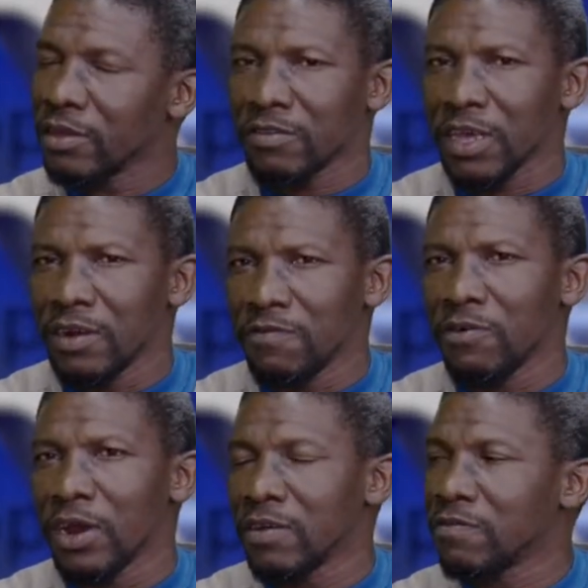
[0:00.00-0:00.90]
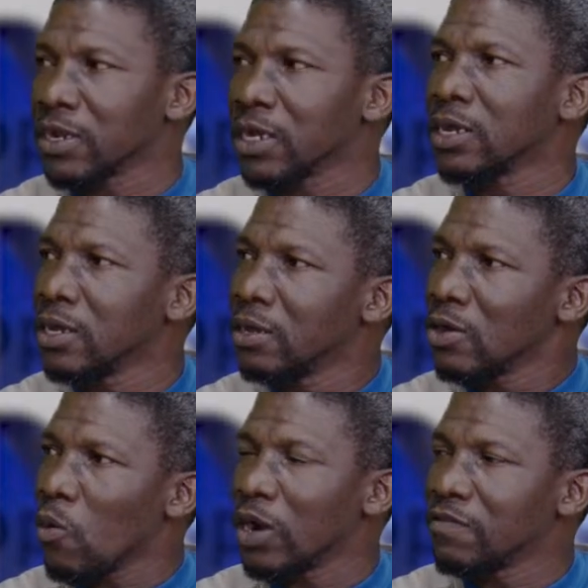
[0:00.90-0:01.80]
scale for every
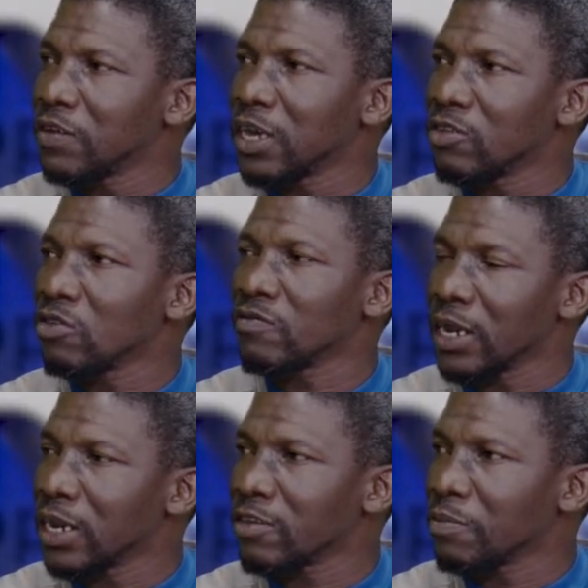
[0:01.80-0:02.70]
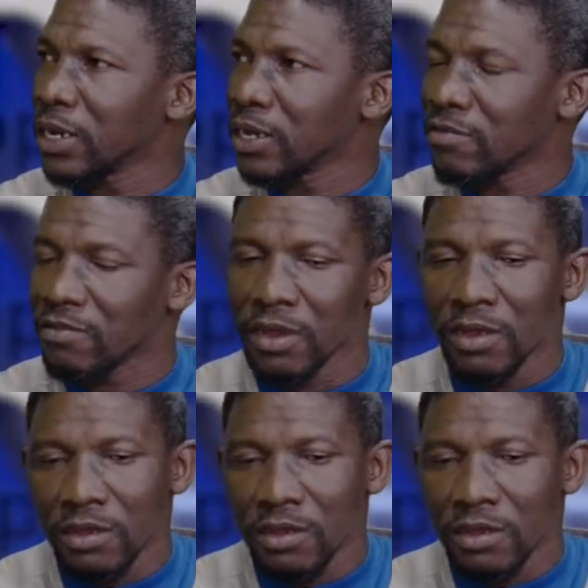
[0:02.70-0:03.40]
qualification and experience.